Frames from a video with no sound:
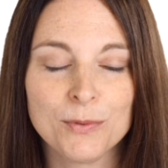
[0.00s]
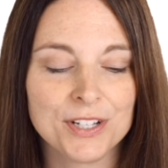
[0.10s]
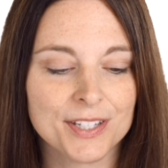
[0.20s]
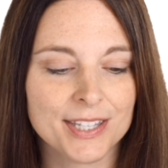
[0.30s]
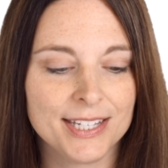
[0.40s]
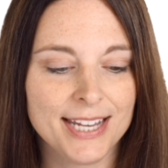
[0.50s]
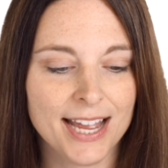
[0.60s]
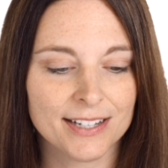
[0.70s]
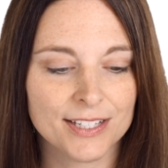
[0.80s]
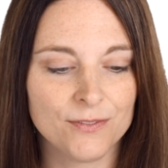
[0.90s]
which is the
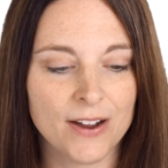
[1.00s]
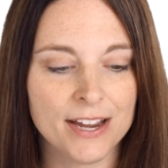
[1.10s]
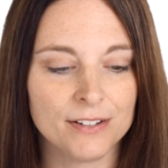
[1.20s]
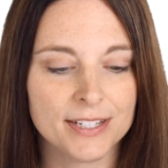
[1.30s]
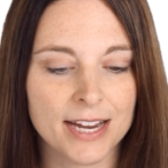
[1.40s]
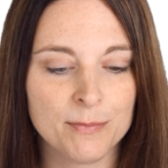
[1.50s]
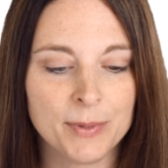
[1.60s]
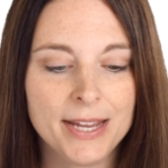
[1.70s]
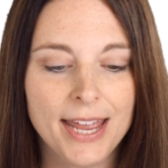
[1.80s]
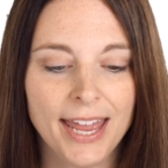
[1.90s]
text file type,
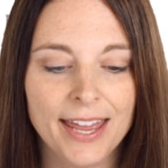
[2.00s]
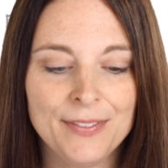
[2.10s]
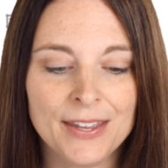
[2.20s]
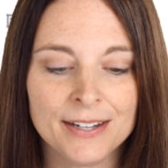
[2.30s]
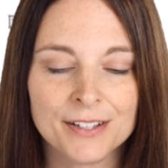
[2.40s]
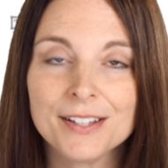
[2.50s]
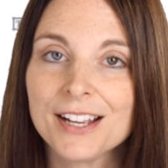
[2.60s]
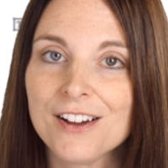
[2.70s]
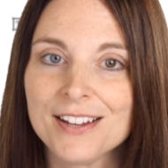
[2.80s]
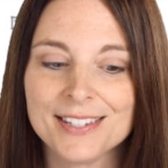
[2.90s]
and then
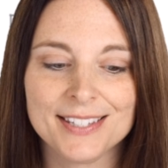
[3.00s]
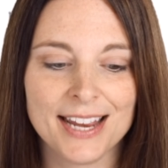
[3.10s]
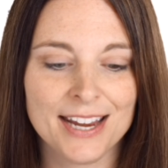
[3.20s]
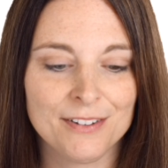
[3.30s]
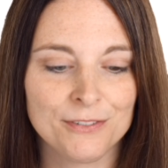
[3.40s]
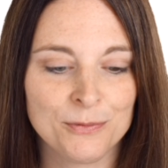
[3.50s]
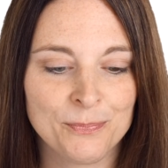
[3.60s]
click on Save.